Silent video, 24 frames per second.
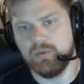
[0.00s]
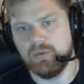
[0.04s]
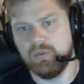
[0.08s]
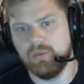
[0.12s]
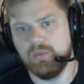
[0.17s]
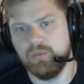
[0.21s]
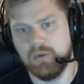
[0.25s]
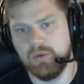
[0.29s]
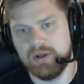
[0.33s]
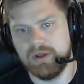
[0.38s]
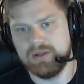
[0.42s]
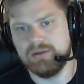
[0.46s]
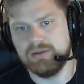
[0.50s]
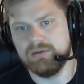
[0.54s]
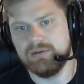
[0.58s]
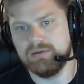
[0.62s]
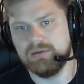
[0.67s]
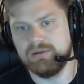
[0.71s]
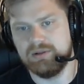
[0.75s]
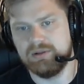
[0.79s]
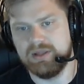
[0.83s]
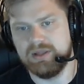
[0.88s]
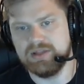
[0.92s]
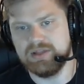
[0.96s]
what
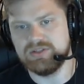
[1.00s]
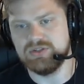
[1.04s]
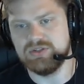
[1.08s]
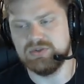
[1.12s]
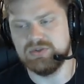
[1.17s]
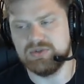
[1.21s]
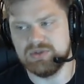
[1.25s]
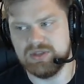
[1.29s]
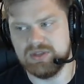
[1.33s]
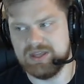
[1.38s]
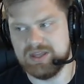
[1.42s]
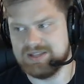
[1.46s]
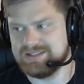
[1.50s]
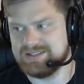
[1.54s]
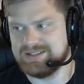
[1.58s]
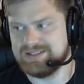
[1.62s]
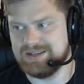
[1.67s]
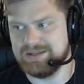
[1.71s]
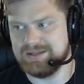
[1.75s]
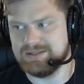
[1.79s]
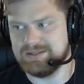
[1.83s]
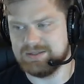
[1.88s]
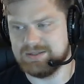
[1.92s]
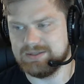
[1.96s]
led you to that
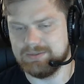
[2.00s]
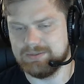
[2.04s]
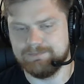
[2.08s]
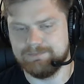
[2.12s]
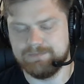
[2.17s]
site.